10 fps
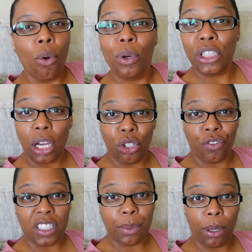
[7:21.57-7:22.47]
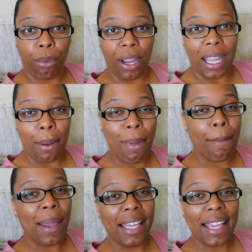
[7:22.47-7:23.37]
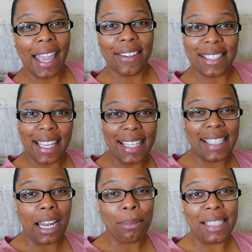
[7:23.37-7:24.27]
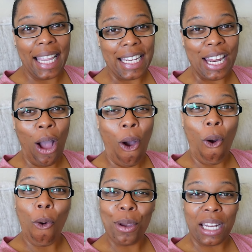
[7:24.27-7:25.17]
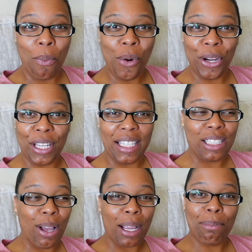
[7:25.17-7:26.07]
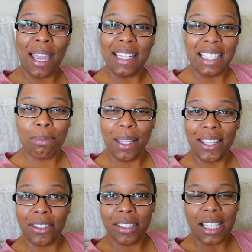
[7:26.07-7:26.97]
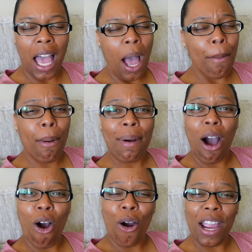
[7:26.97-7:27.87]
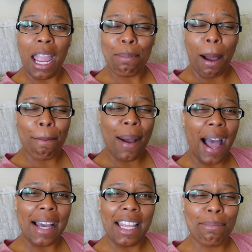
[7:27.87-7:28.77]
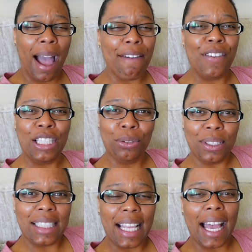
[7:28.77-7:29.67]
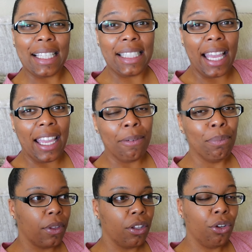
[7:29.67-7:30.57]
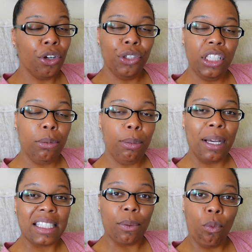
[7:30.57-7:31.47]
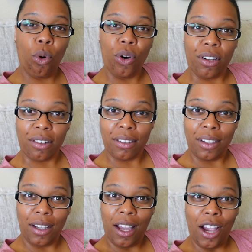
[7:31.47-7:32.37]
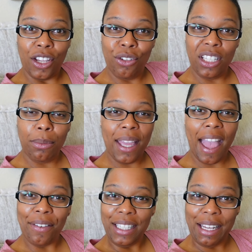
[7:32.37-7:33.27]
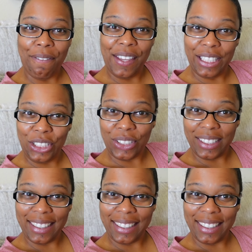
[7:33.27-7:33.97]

What y'all doing for spring break? My bank account says that I'm staying at home and I'm working so I can pay these bills. But my heart and my mind and my adventurous side say, girl, you need to be by some water. You need to be having an adventure.